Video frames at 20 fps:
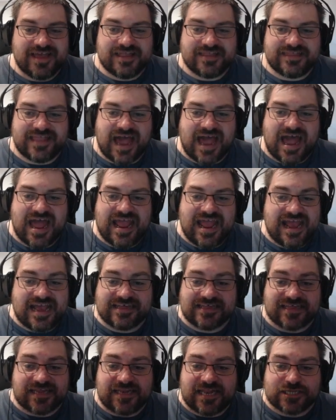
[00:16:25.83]
That
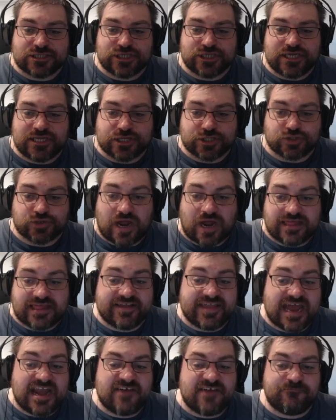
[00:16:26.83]
is literally the strat.
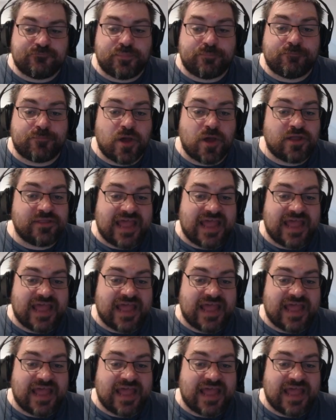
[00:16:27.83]
Again, I've burnt the